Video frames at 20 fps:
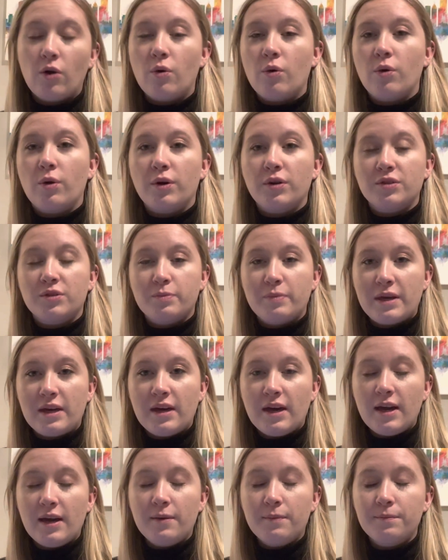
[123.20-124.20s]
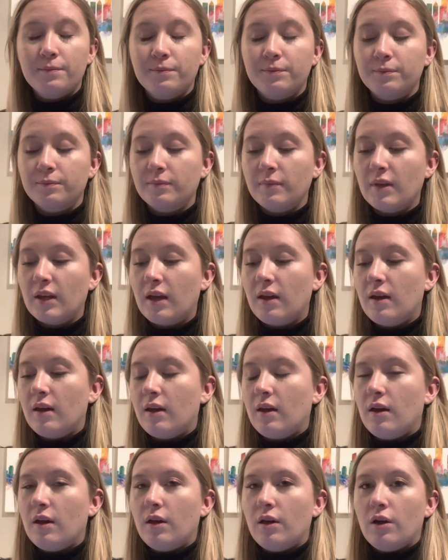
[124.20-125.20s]
or speaking.
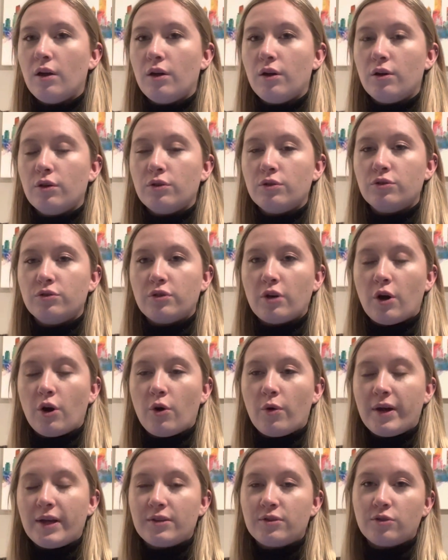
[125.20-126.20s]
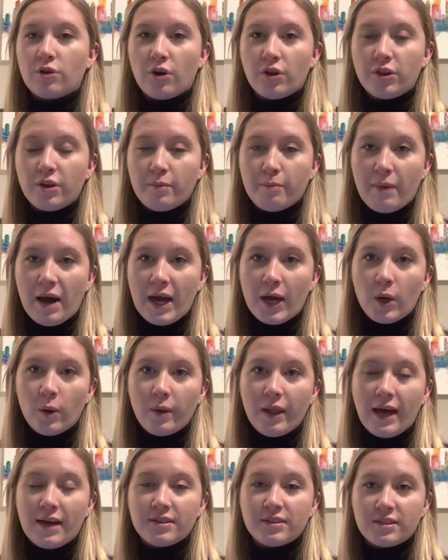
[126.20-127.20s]
So it's called the
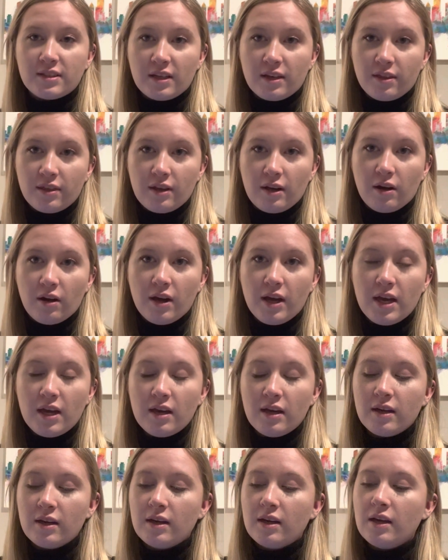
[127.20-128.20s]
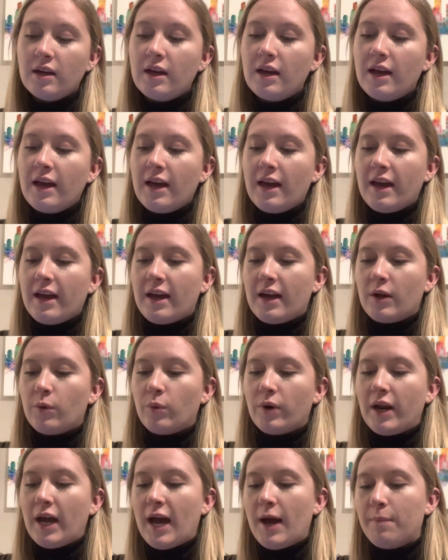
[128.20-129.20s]
myoelastic theory. And what
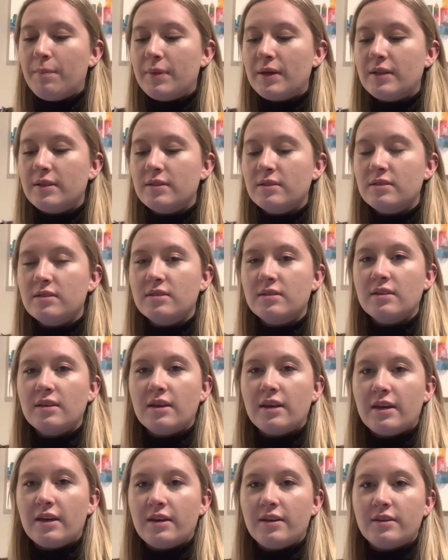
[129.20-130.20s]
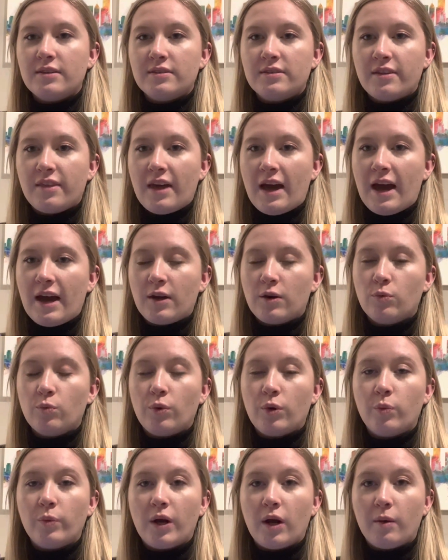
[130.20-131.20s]
happens is that
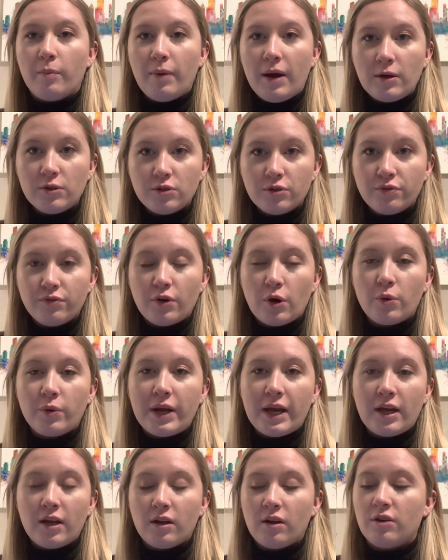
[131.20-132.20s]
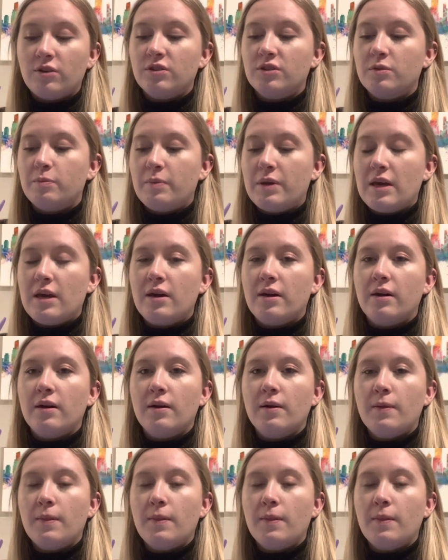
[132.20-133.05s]
when we are about to phonate or speak,